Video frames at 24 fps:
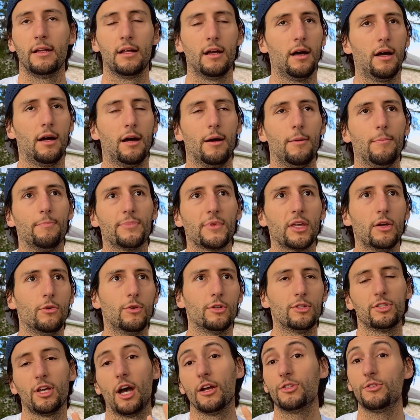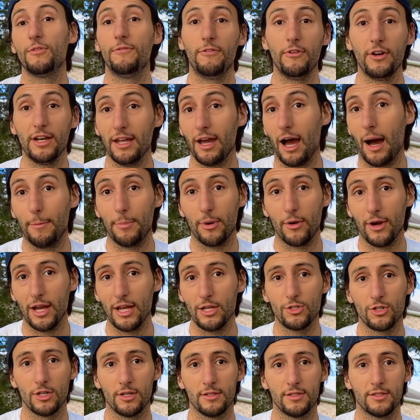or touch-free
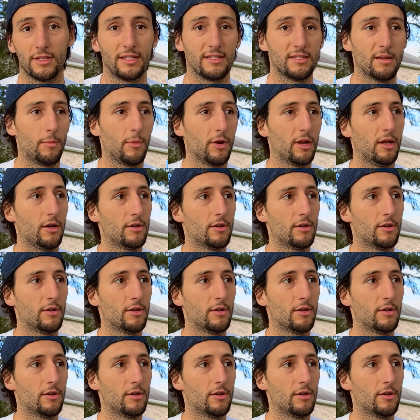operation. Say somebody